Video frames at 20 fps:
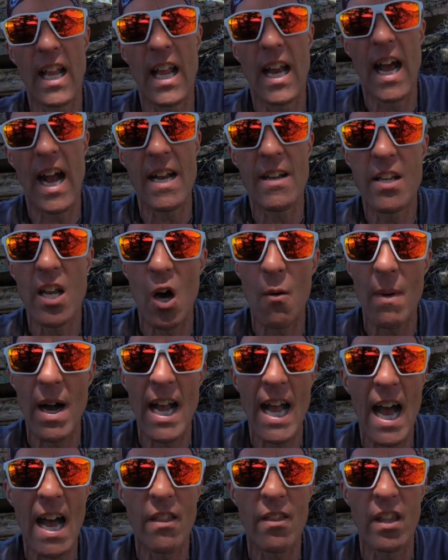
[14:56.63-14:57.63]
And I tell my
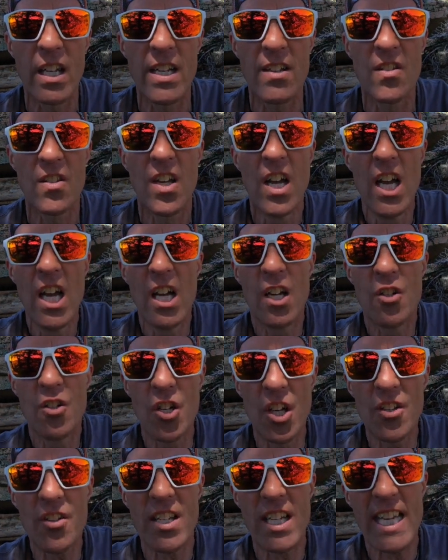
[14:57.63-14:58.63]
athletes,
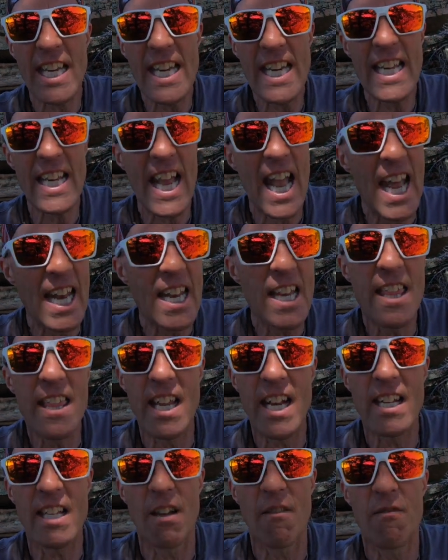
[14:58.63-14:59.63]
just eat
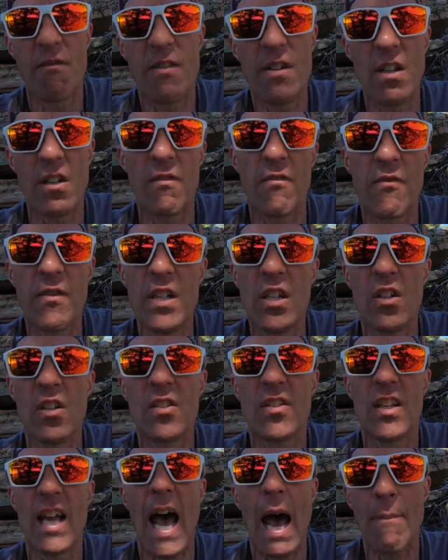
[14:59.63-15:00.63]
anything that
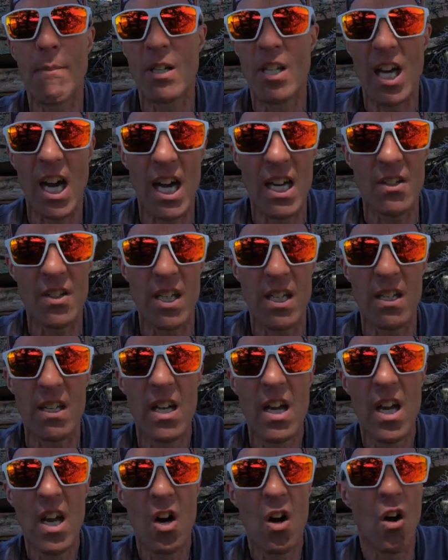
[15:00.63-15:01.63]
feels appetizing,
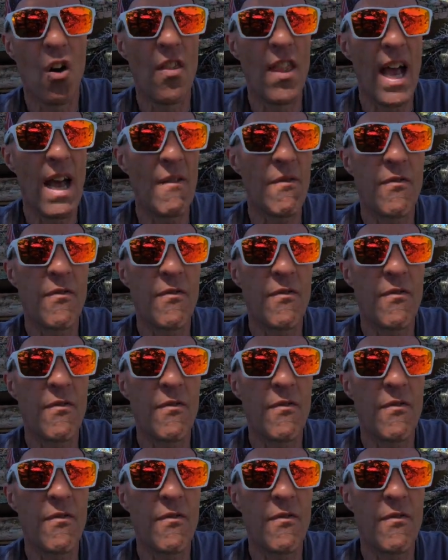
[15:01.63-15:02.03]
or that